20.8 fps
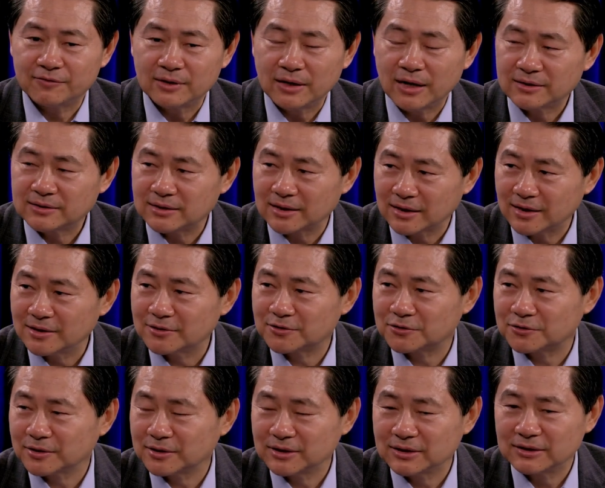that's the
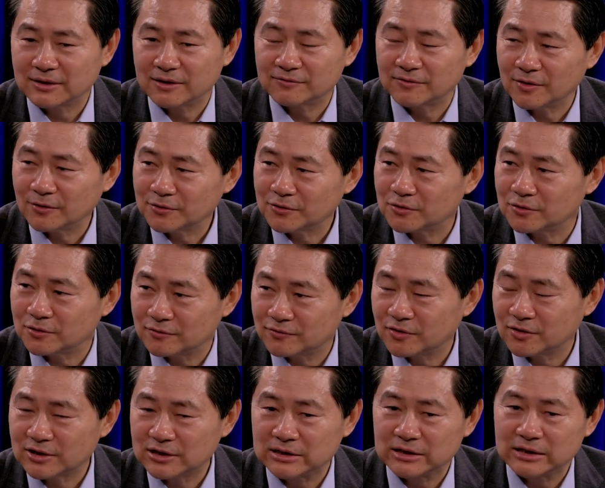history of all the
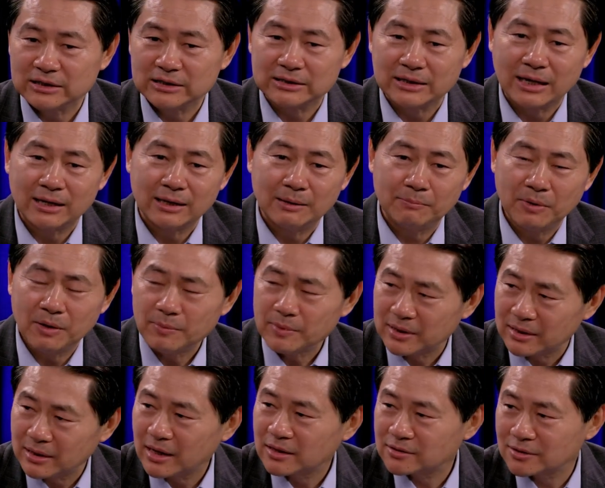universities, and probably
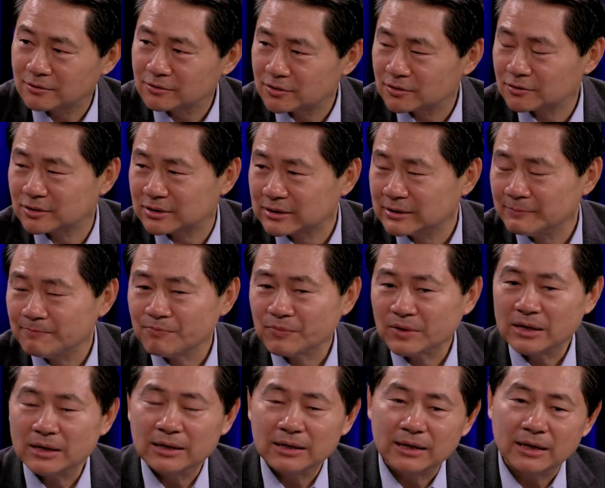that's also
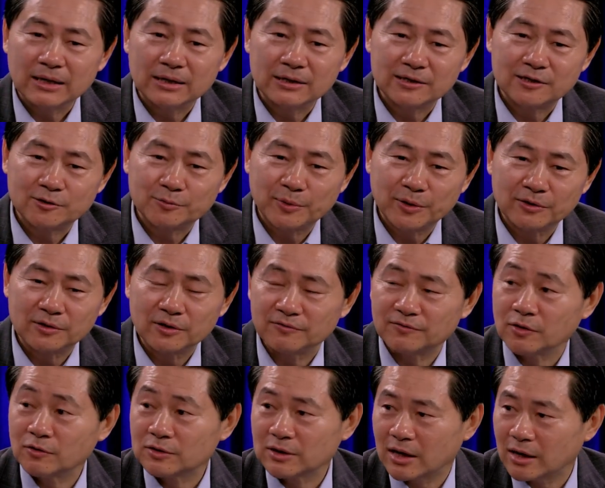the spirit of
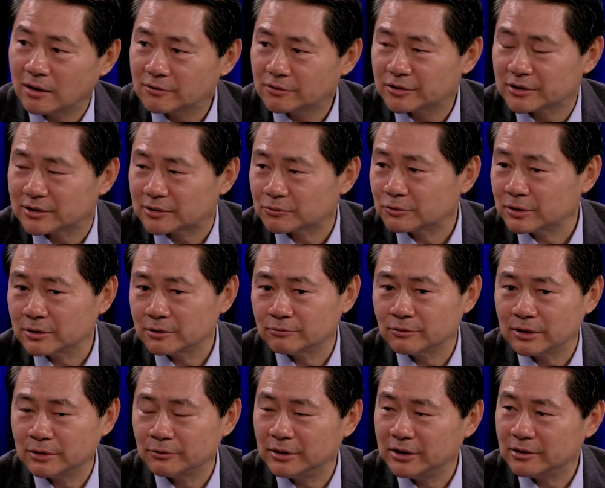all the countries. We
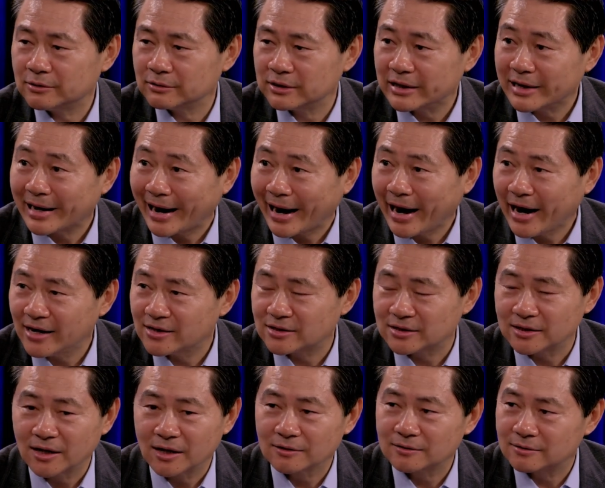need to engage,
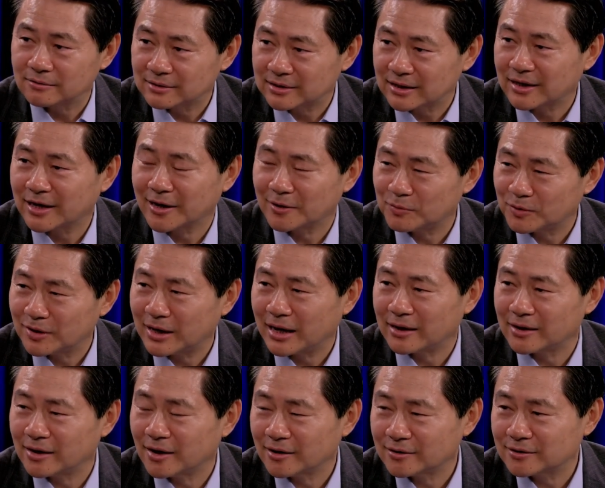not to decouple,
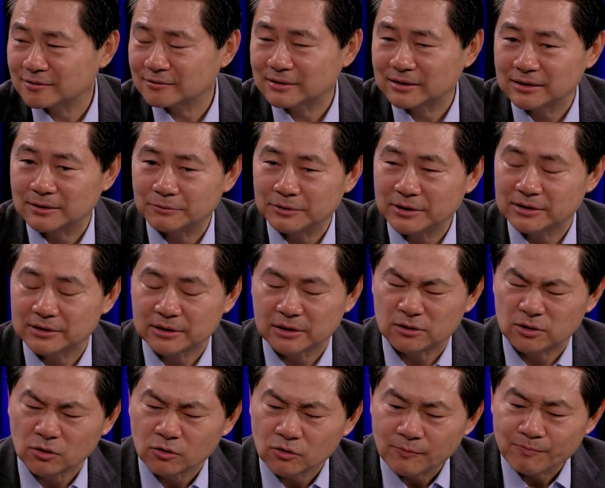and not to de-risk.
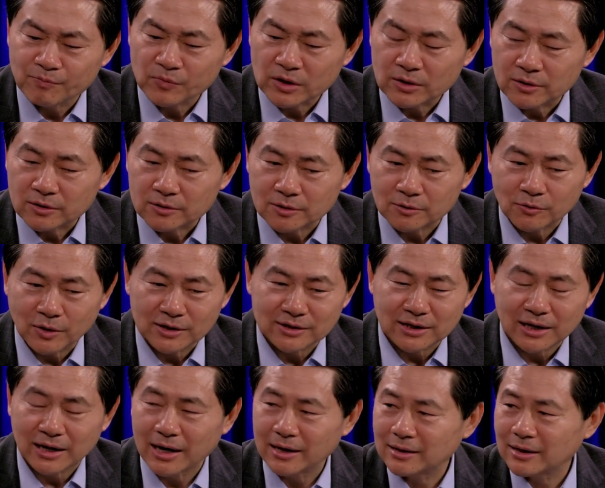So once
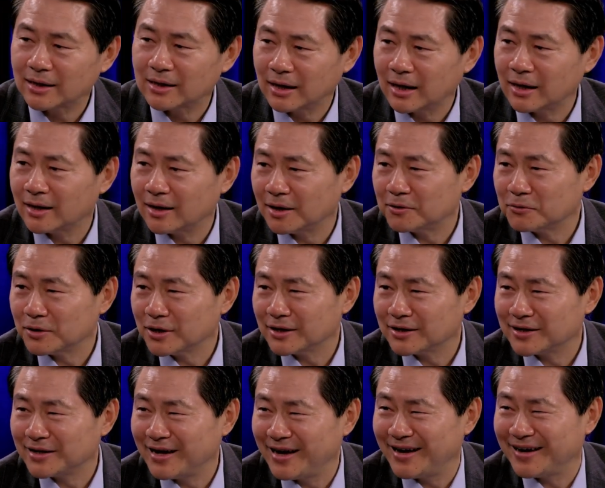again, I
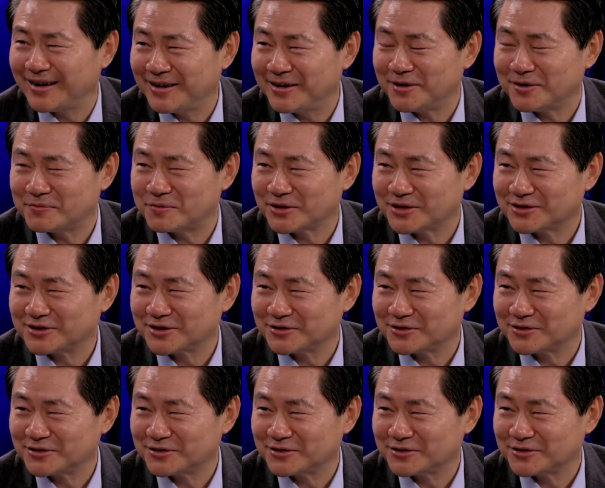really appreciate